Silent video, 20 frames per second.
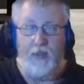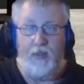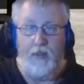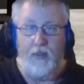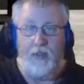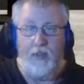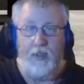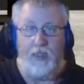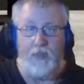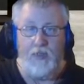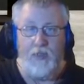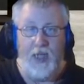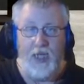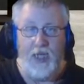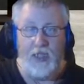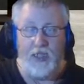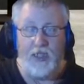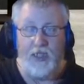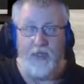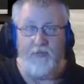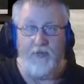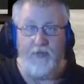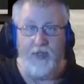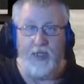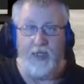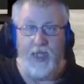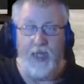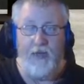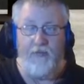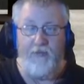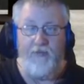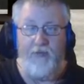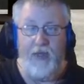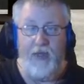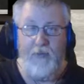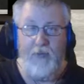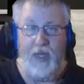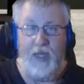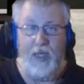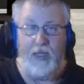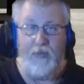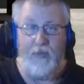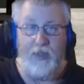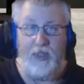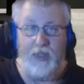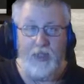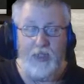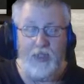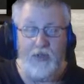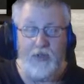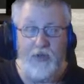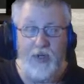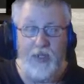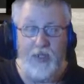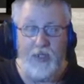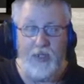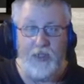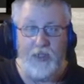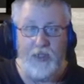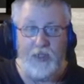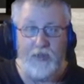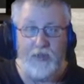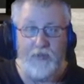especially if they're getting feedback about these crashes.